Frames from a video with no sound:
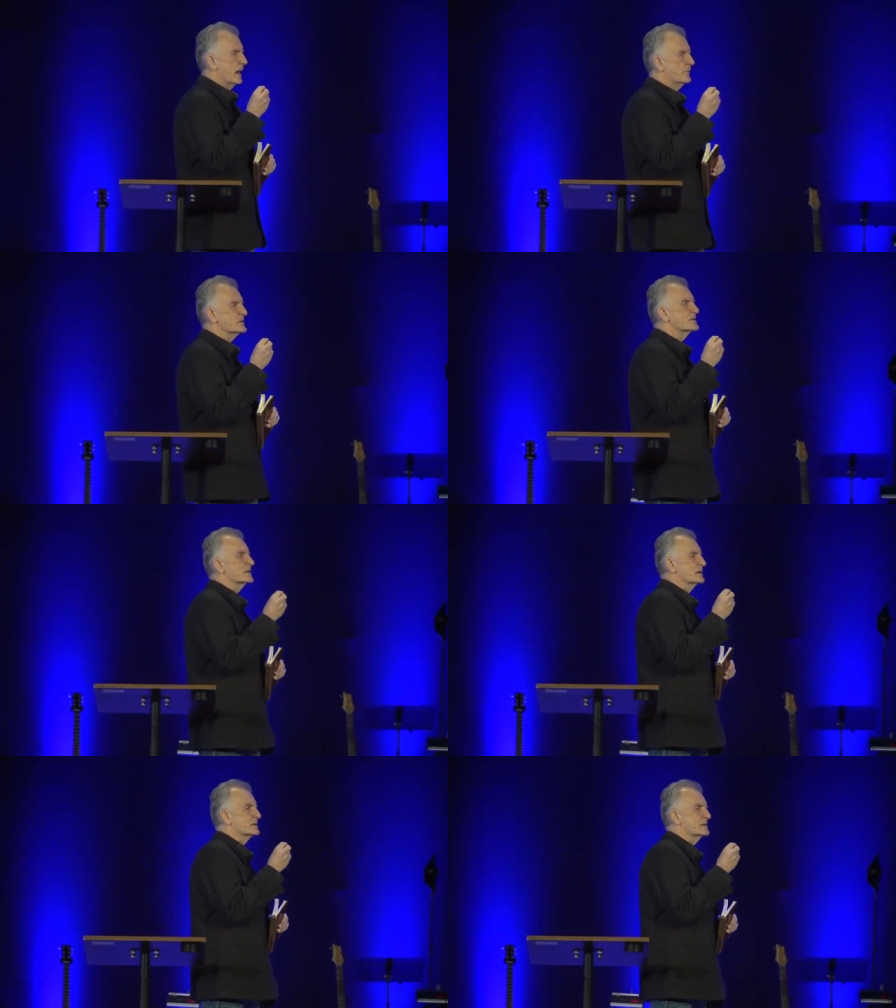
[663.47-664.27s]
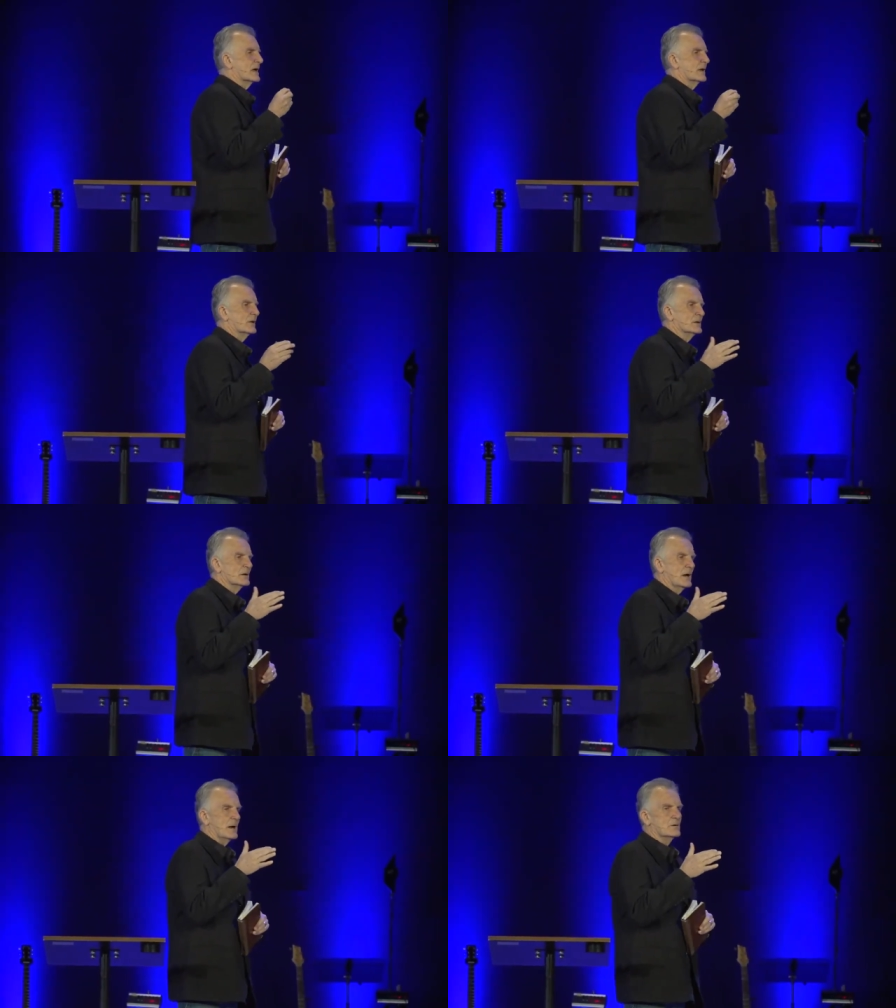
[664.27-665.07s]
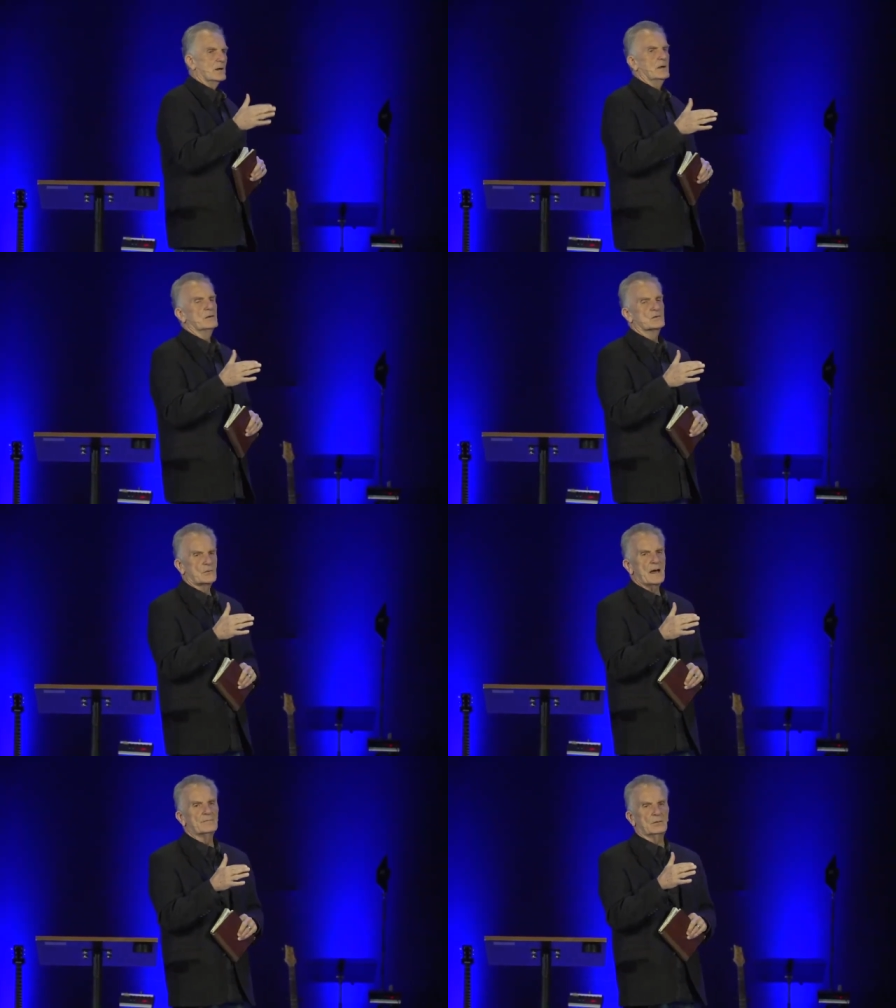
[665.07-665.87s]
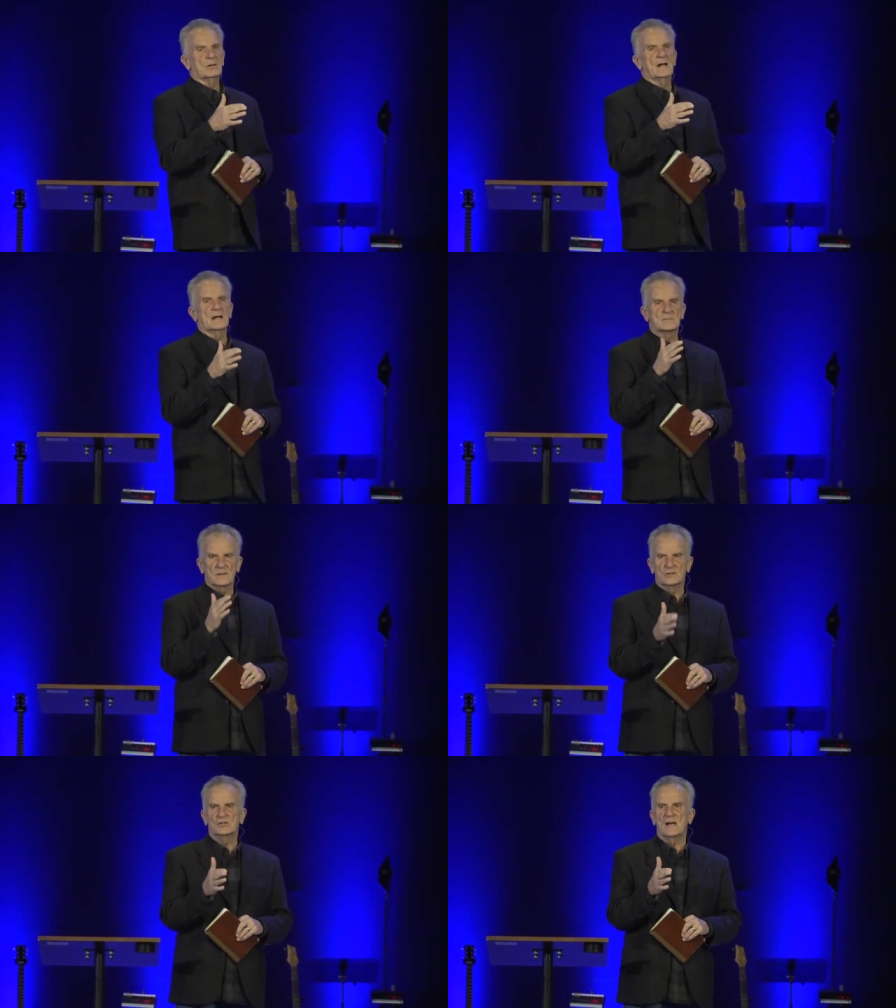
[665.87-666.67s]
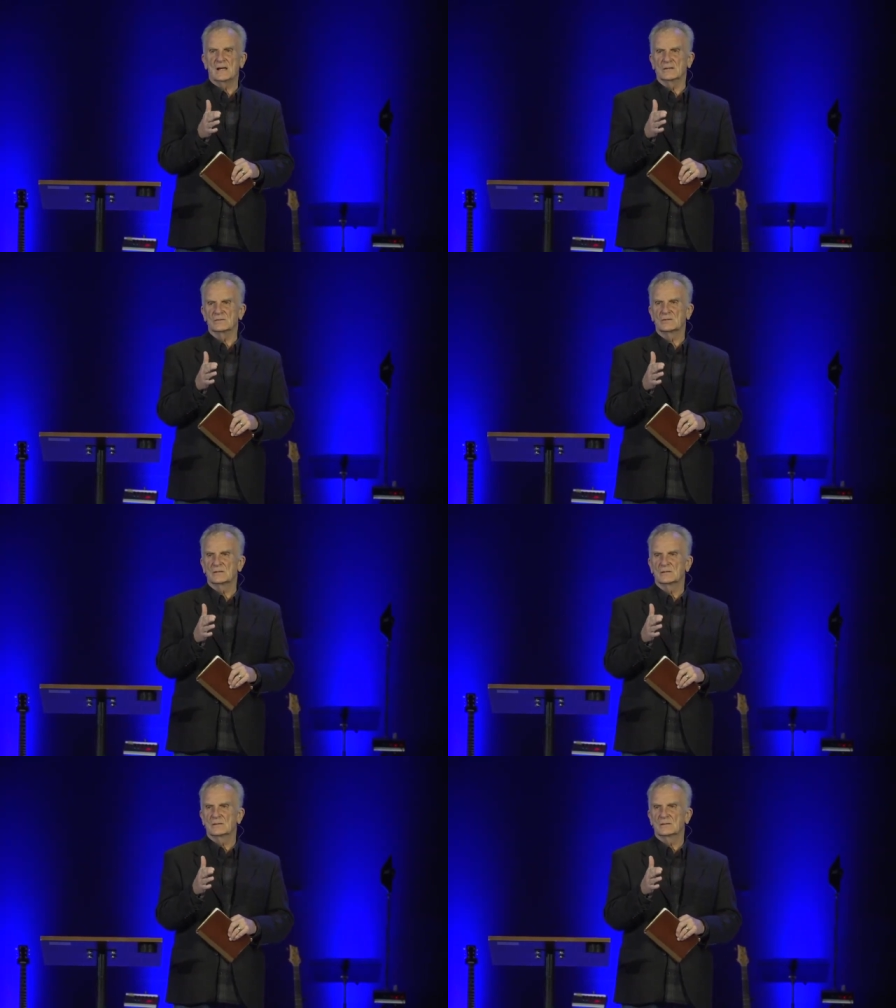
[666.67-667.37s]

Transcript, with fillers: Ever since then, travel has been changed.